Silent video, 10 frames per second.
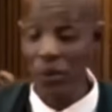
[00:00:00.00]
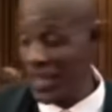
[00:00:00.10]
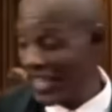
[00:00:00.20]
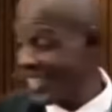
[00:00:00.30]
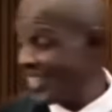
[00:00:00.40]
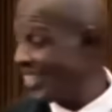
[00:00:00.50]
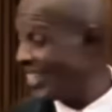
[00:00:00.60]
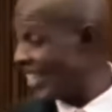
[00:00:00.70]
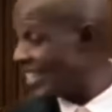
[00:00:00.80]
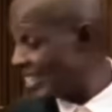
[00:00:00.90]
that, or that
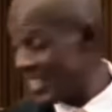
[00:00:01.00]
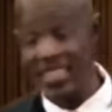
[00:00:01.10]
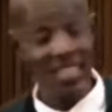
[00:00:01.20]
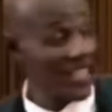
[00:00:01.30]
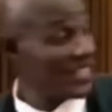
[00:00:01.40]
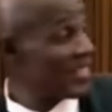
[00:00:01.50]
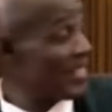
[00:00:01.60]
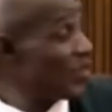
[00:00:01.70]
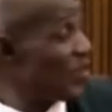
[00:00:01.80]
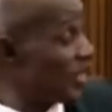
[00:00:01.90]
indicated that
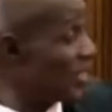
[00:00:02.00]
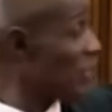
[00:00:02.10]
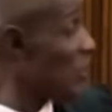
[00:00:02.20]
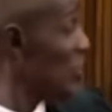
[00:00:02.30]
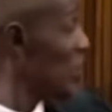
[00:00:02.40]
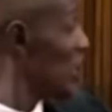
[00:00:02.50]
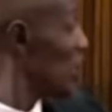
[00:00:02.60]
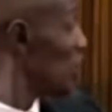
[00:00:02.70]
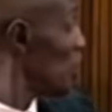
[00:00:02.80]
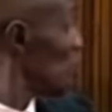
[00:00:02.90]
there was a
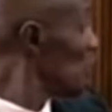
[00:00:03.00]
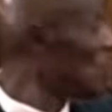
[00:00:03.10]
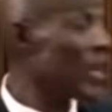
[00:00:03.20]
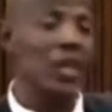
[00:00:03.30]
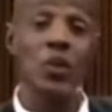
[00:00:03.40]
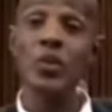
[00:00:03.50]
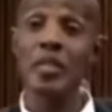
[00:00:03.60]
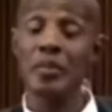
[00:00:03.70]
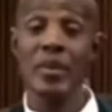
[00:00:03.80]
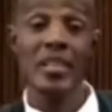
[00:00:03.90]
communication between
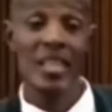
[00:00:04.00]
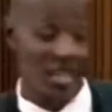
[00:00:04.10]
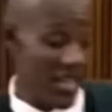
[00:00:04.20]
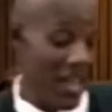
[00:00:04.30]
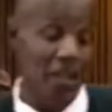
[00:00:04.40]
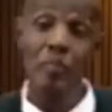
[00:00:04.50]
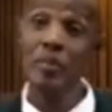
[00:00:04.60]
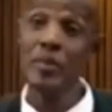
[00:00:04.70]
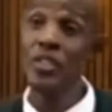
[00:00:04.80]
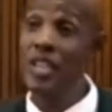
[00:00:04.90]
accused number three
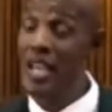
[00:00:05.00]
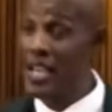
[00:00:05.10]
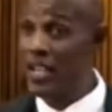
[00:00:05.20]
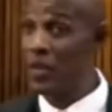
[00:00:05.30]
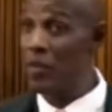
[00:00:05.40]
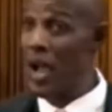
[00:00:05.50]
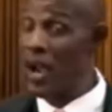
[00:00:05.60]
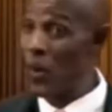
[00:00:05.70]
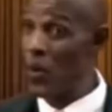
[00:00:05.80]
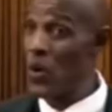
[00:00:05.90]
and Ms. Kelly
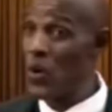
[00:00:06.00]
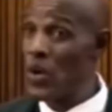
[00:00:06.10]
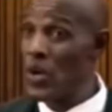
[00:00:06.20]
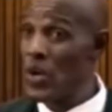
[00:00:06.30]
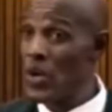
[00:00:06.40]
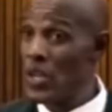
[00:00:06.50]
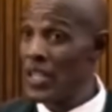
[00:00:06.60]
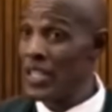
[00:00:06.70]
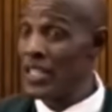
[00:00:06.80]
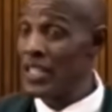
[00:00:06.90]
Khumalo.
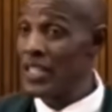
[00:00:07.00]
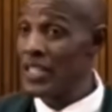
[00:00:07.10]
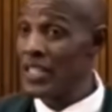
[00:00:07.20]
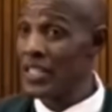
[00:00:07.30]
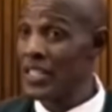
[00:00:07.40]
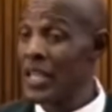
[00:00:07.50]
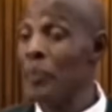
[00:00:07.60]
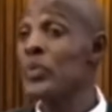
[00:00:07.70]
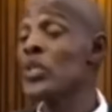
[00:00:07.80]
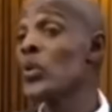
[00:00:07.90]

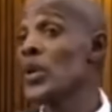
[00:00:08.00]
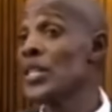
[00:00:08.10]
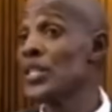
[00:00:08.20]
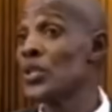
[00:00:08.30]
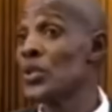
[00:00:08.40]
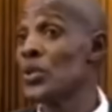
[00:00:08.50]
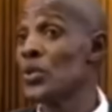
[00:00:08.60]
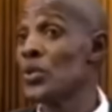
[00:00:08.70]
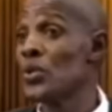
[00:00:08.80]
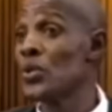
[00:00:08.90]
Subsequent
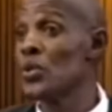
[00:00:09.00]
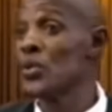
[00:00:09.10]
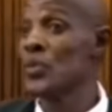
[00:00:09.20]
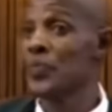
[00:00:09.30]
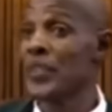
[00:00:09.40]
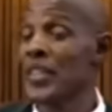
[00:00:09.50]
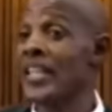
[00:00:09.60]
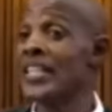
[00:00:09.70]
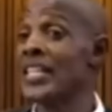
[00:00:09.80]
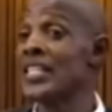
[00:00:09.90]
to
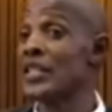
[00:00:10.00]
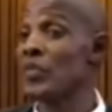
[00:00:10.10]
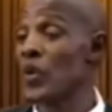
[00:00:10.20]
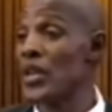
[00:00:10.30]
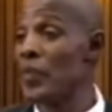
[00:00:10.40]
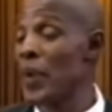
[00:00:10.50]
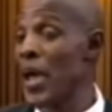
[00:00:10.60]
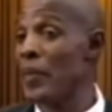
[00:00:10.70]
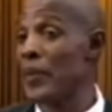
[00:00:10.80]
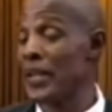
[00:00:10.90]
that testimony
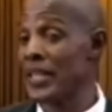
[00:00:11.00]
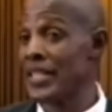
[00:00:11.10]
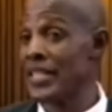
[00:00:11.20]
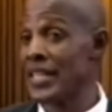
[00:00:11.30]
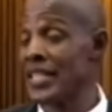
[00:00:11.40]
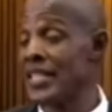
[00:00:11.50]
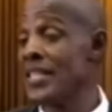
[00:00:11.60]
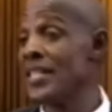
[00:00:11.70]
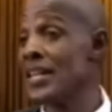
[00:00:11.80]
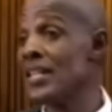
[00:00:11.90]
by Brigadier
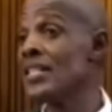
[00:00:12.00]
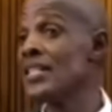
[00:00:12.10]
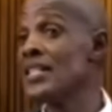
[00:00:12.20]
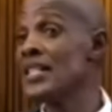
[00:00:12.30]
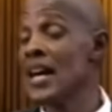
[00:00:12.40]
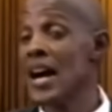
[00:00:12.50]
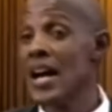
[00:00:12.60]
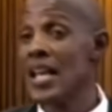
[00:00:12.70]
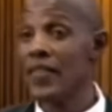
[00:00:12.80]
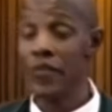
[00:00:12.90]
Gininda,
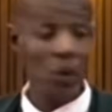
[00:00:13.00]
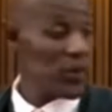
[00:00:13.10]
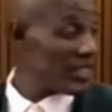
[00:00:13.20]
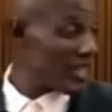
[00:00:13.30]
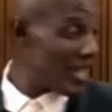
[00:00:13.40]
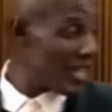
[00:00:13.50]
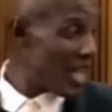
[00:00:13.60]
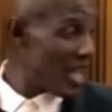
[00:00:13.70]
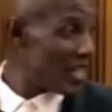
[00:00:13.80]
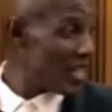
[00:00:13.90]
the following
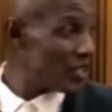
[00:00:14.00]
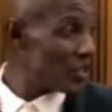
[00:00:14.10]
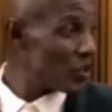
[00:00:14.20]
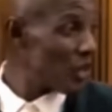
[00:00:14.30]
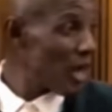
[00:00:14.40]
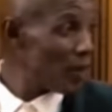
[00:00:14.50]
day I then